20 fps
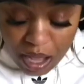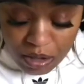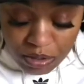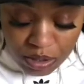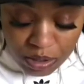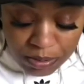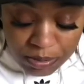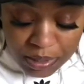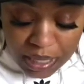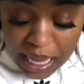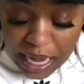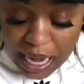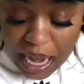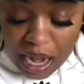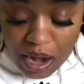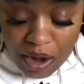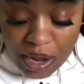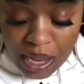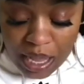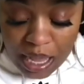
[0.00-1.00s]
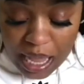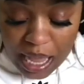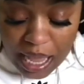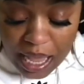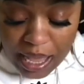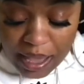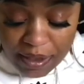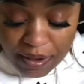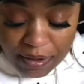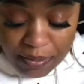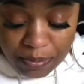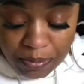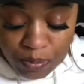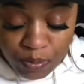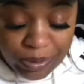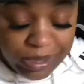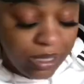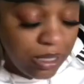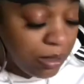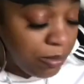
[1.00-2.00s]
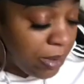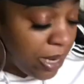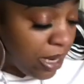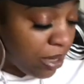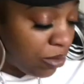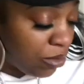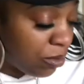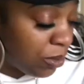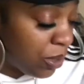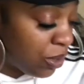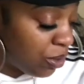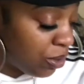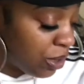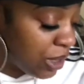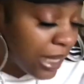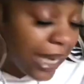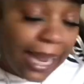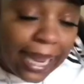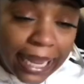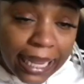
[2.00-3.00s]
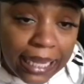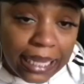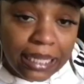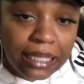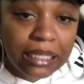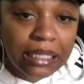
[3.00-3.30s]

She be like, I ain't been to the bathroom in 3 days.